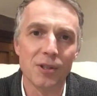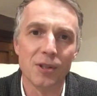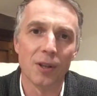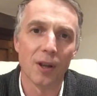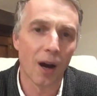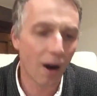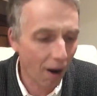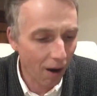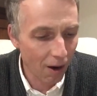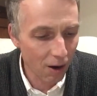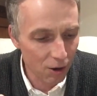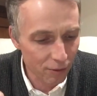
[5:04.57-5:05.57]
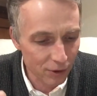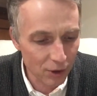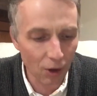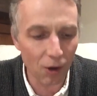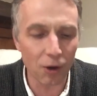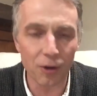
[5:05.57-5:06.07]
is at the heart of
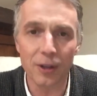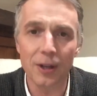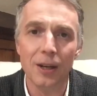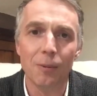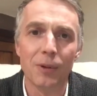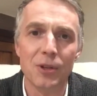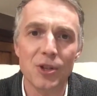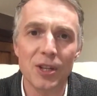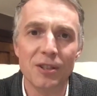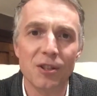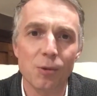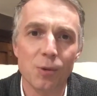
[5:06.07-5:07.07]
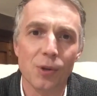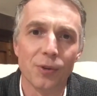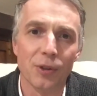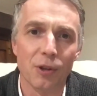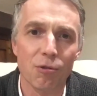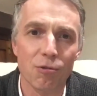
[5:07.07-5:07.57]
God when Jesus was on
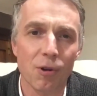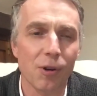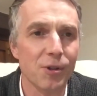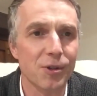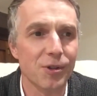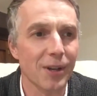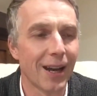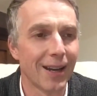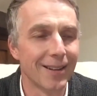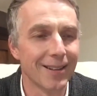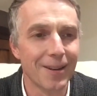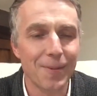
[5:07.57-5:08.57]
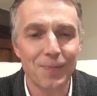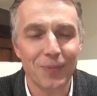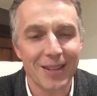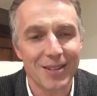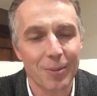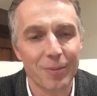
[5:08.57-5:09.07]
the cross, and
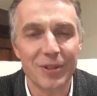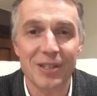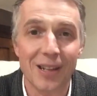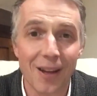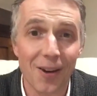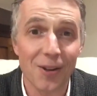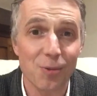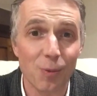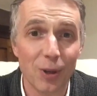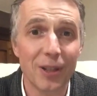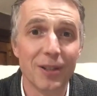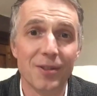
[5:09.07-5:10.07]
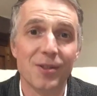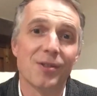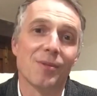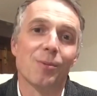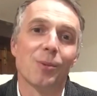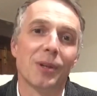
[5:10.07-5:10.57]
some of his last
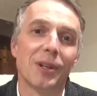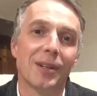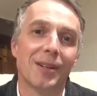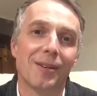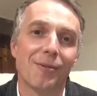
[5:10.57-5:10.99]
words were,